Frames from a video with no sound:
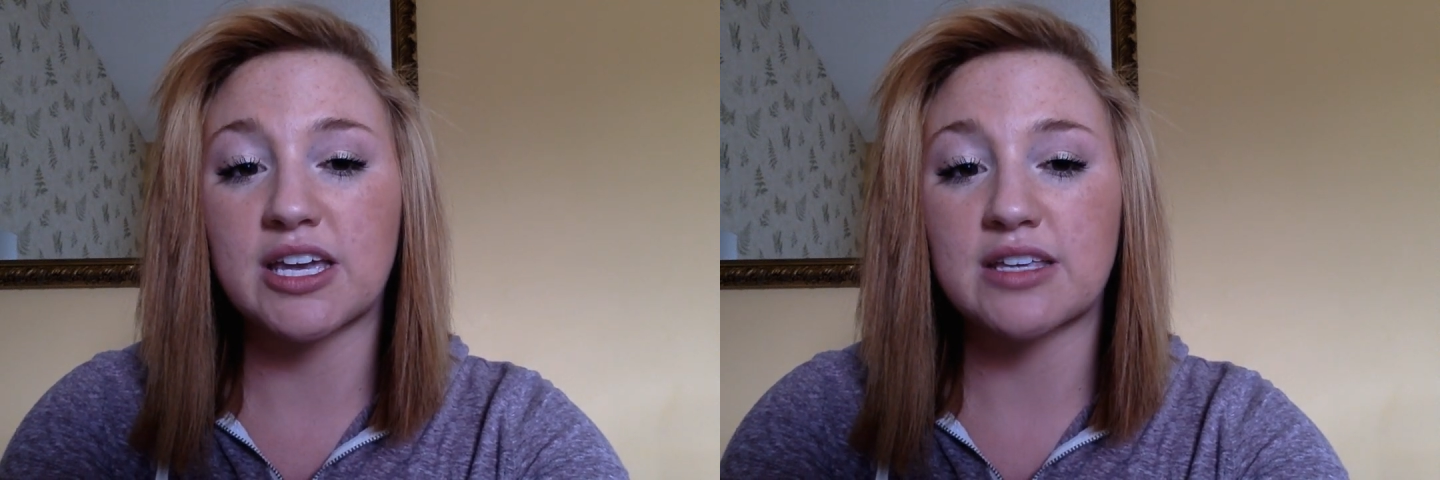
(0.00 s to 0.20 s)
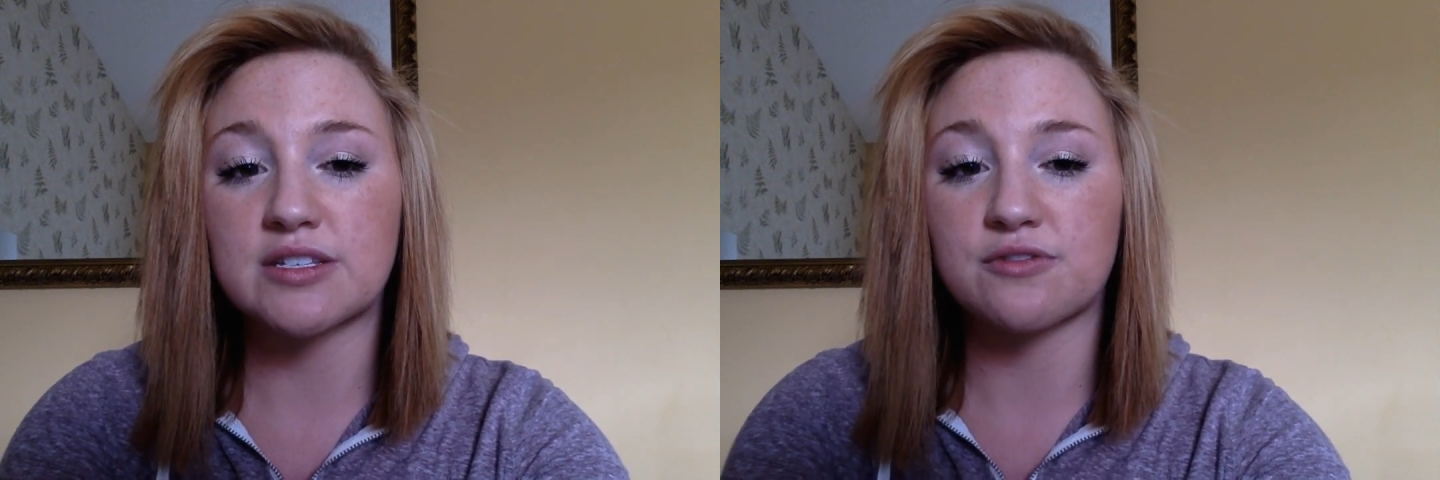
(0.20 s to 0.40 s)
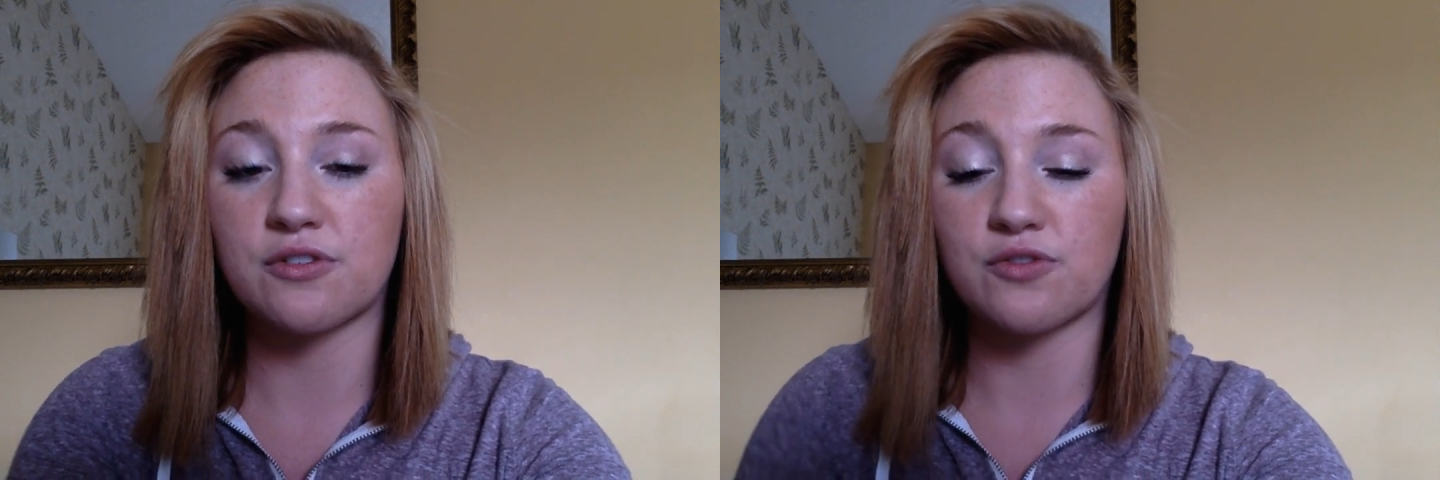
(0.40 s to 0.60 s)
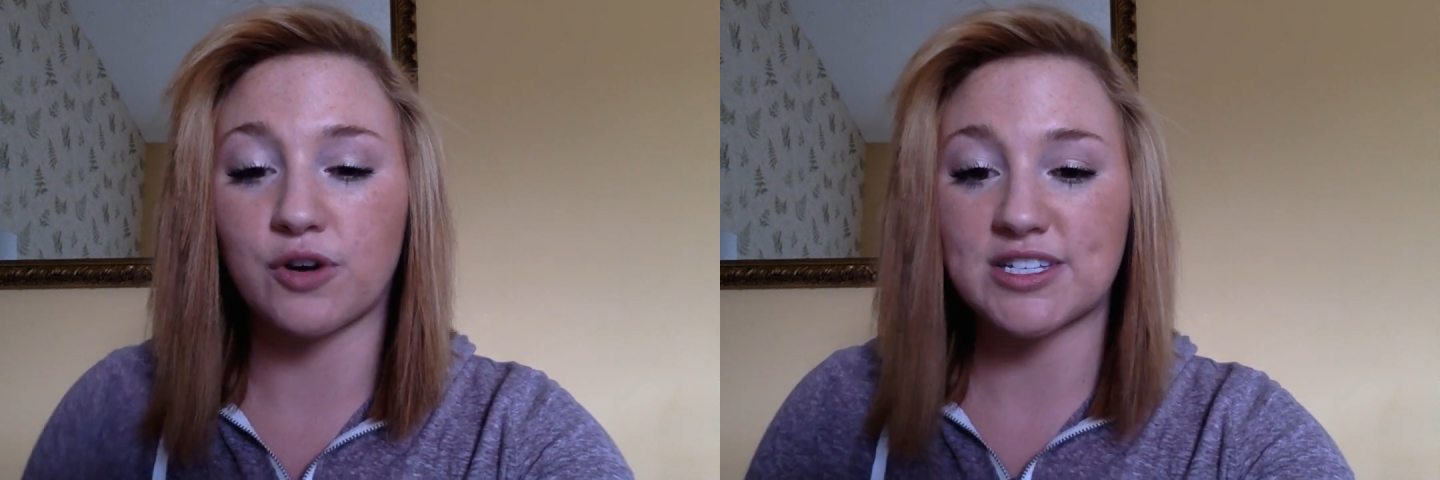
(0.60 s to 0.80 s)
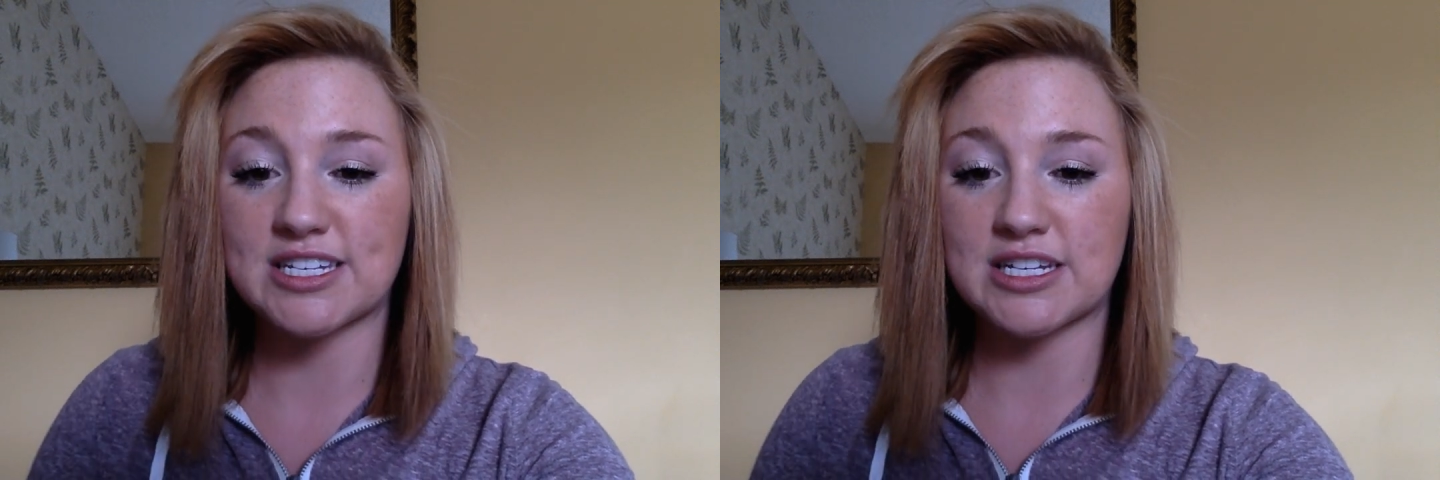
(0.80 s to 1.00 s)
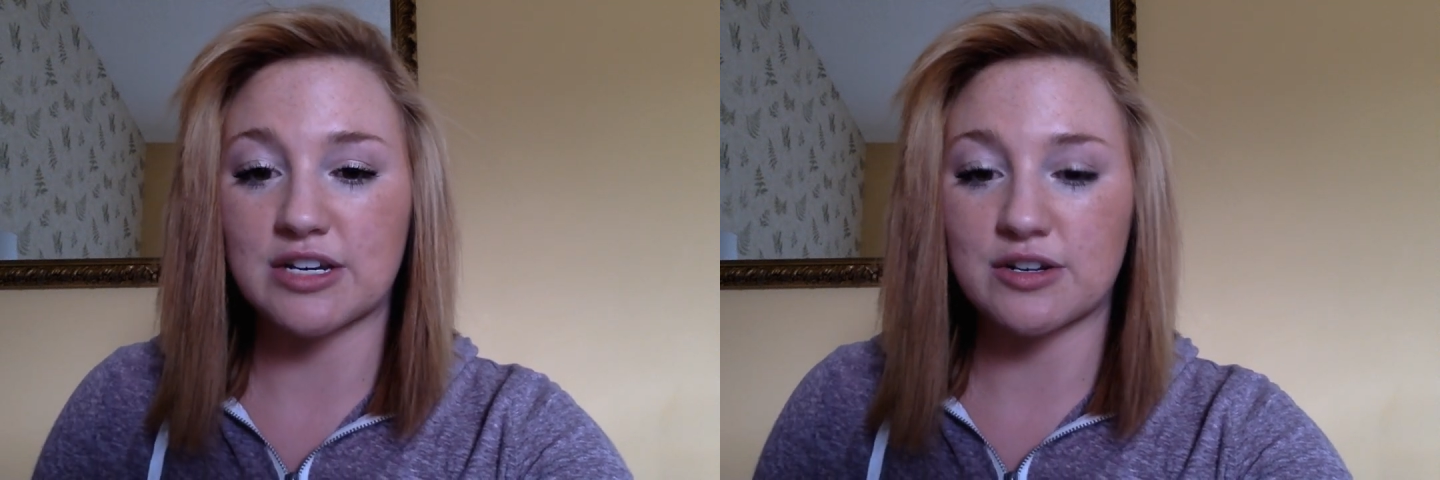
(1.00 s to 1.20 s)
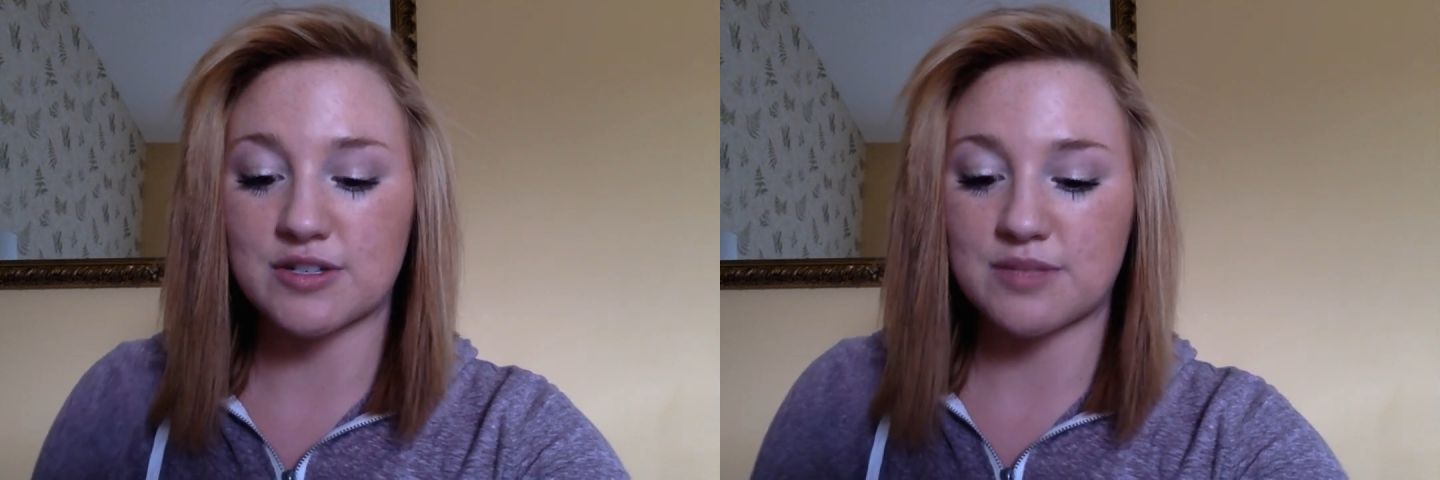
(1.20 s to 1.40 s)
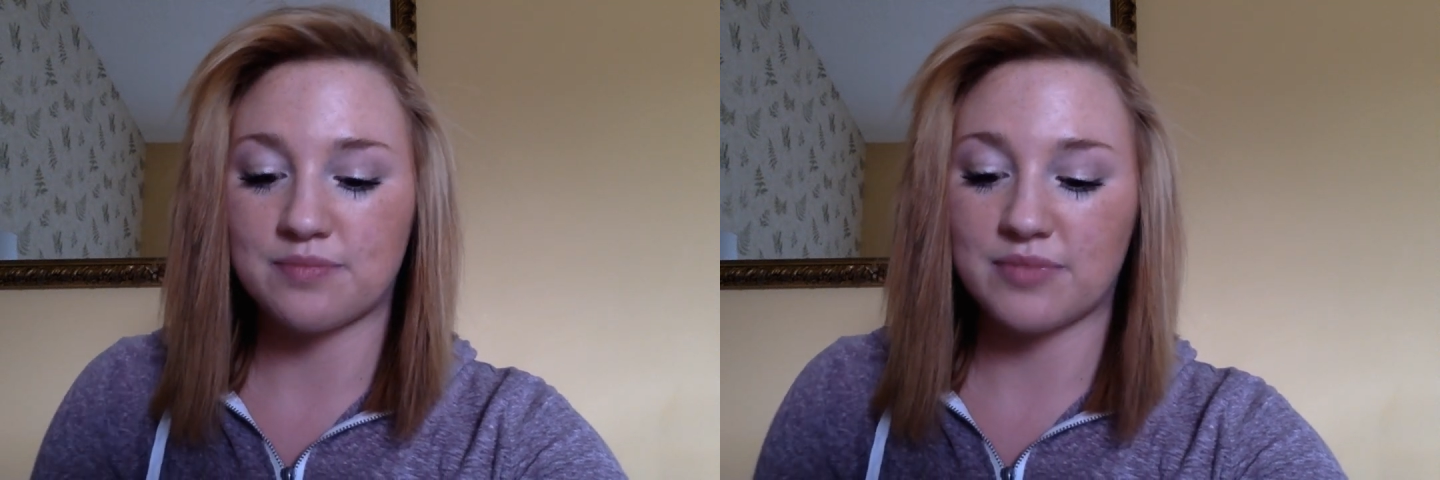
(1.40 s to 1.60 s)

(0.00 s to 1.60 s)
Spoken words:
cancer for 14 years.